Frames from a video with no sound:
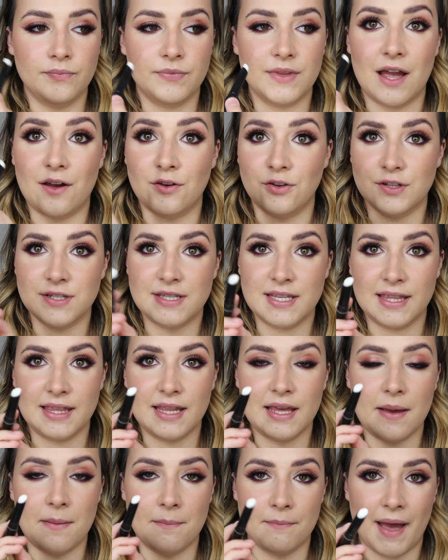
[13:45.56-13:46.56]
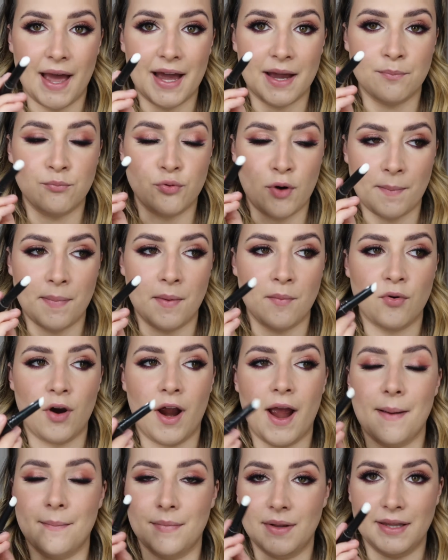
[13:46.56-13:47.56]
Now using the MAC Prep and
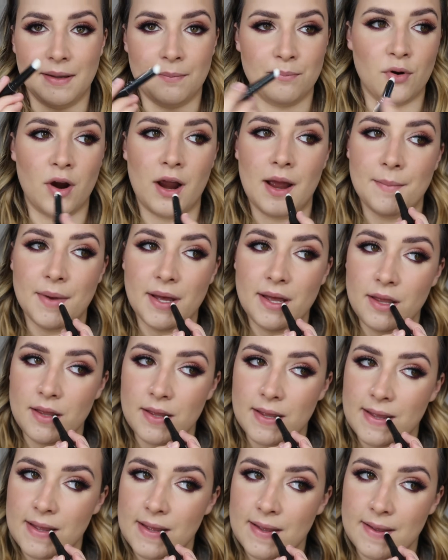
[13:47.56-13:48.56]
Prime Lip Primer,